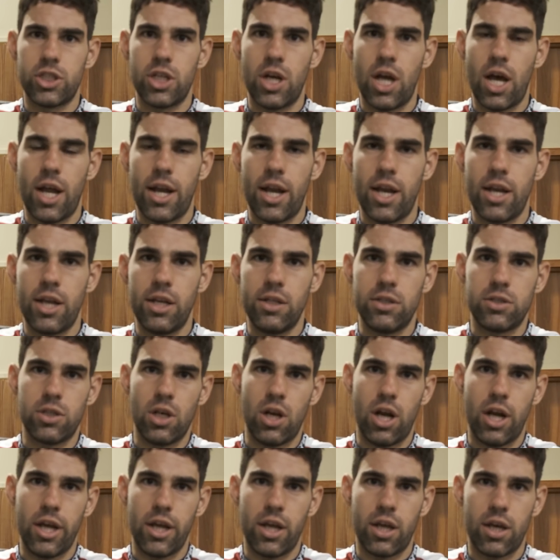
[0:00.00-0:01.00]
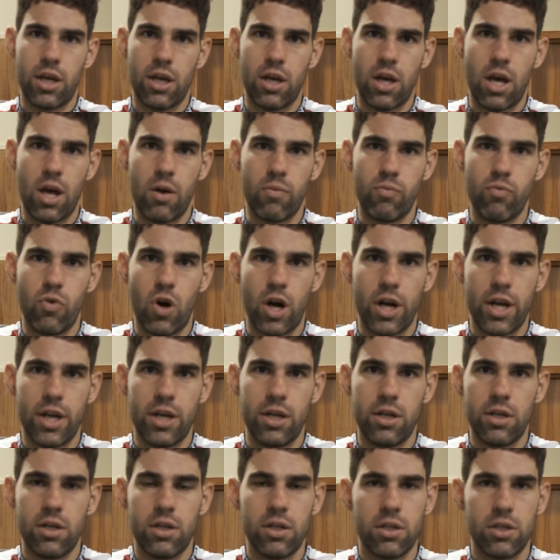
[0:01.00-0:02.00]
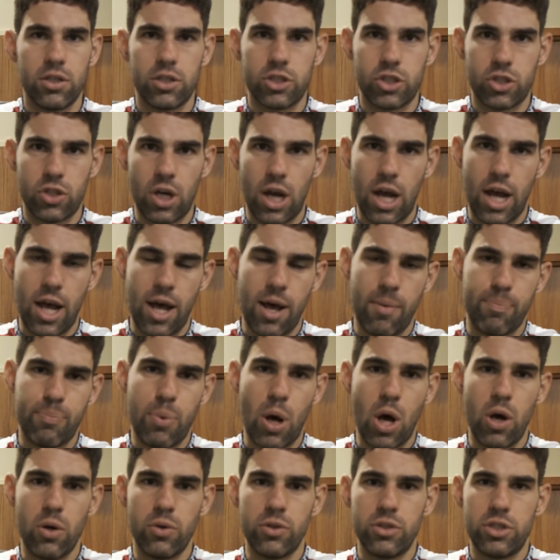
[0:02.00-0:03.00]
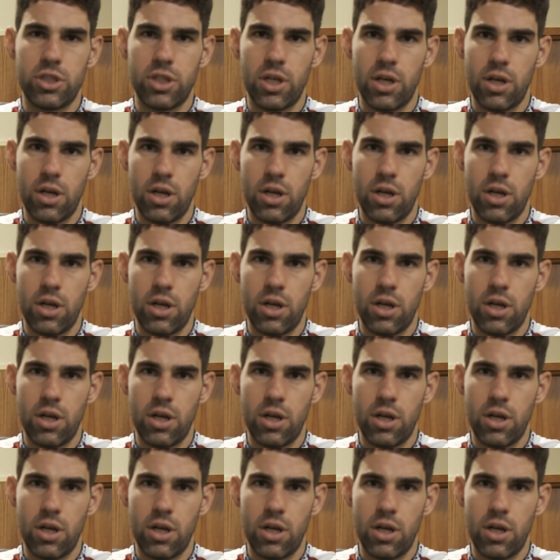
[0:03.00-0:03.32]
and then into like a running pose.